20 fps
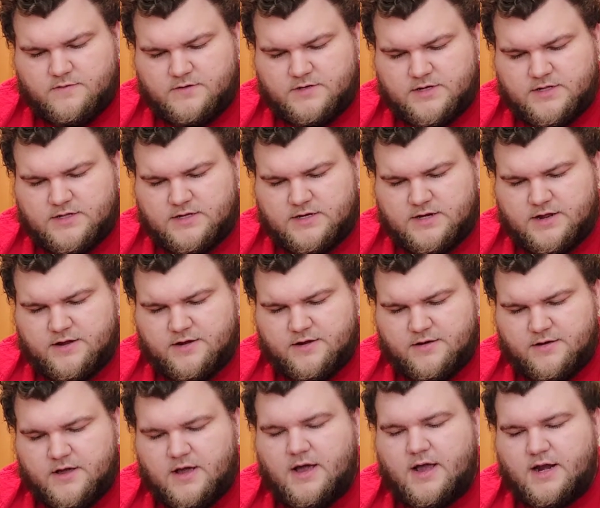Was that the Taker?
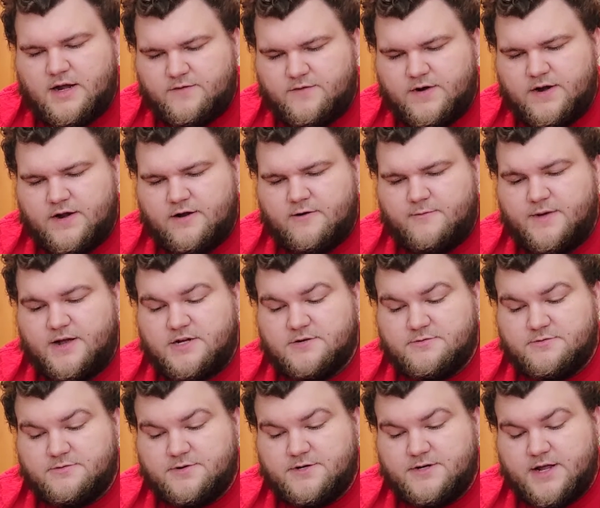Yeah, end of an era match
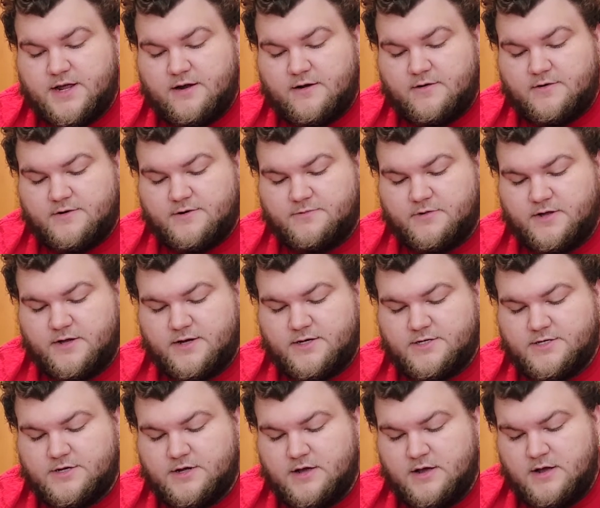between Taker and Triple
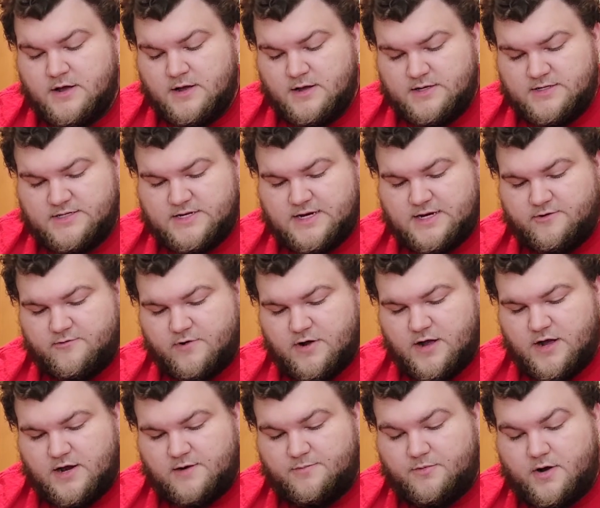H. Cena,
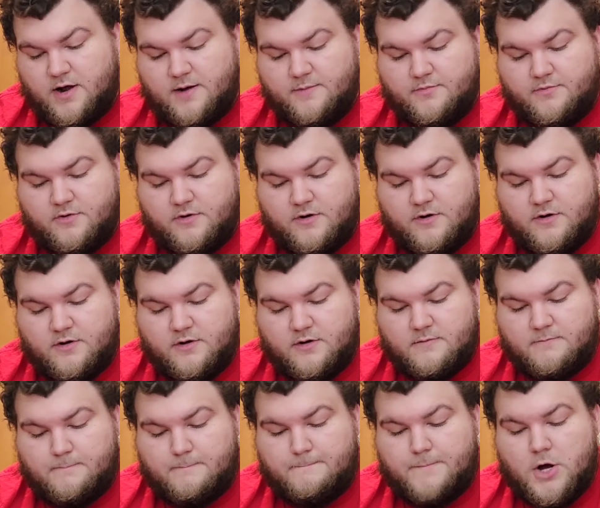Rock, Brian Prunk,
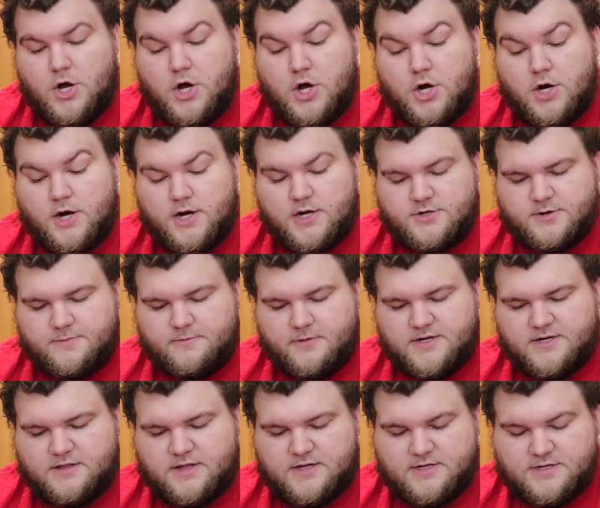Punk, Triple
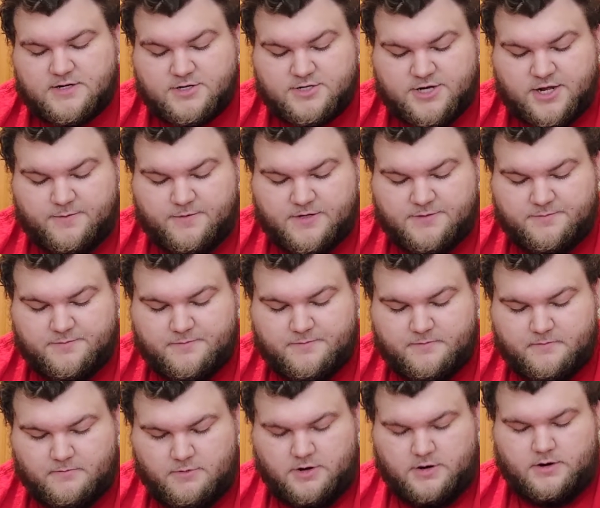H, Lesnar, Sheamus.
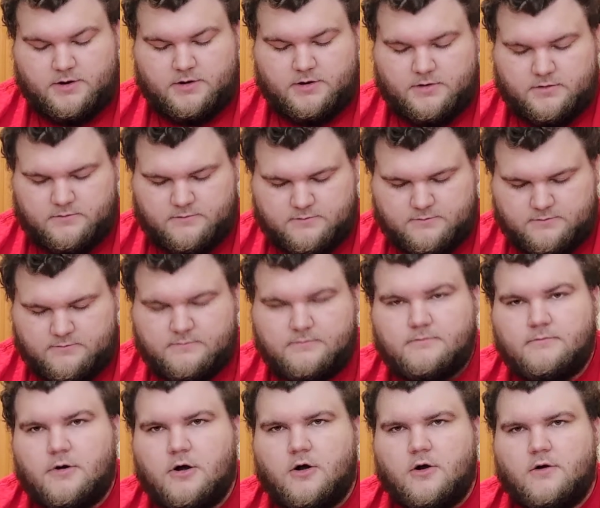
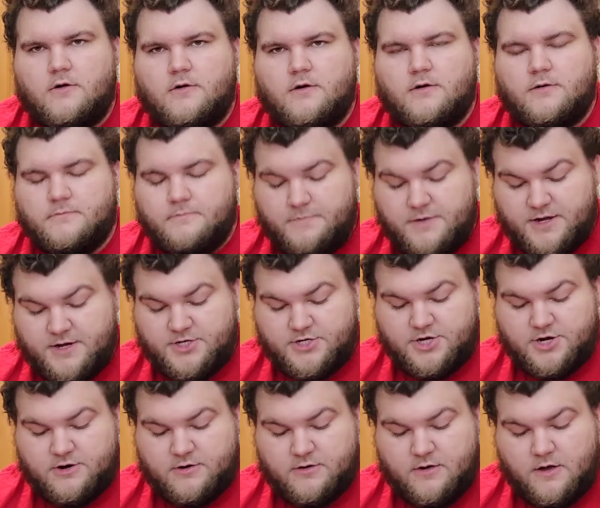Pardon. Big
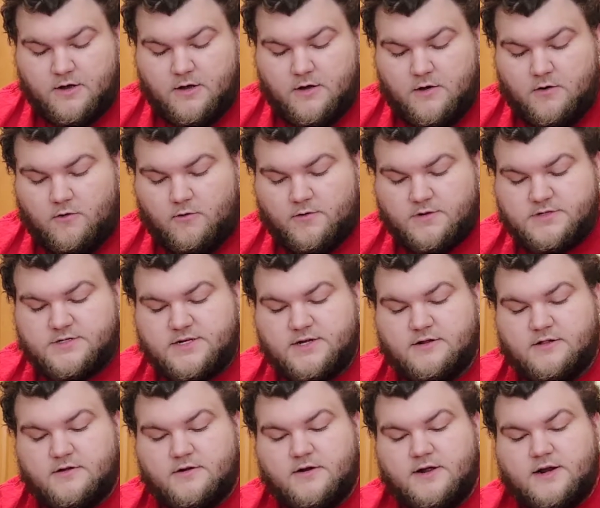Show, Orton,
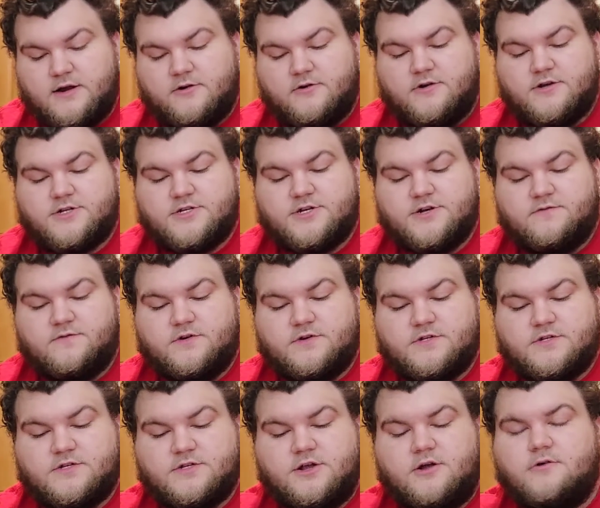Ziggler, and Christian
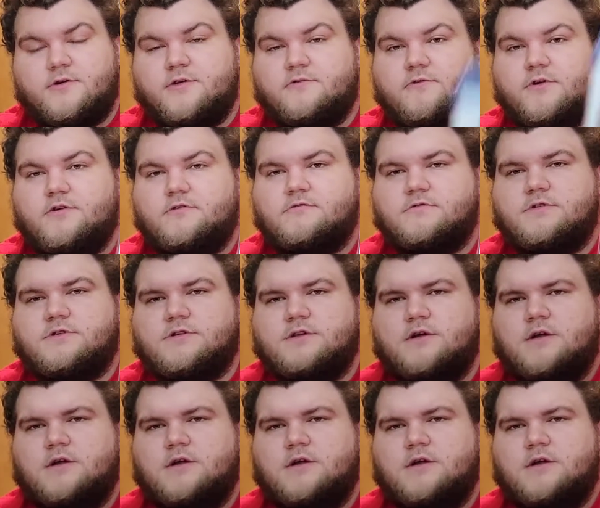versus Cody Rhodes.